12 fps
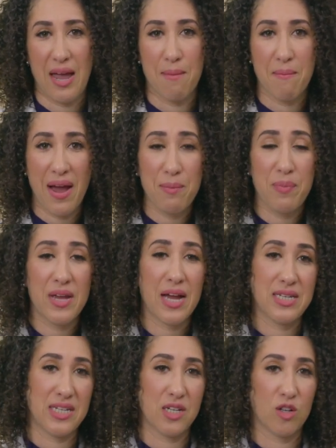it might be
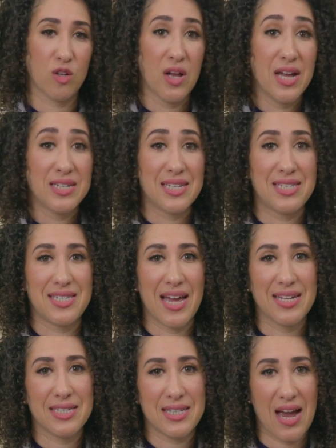ideal to
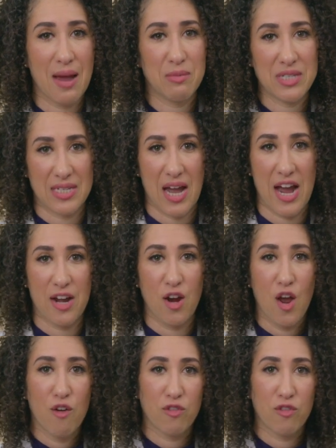set time aside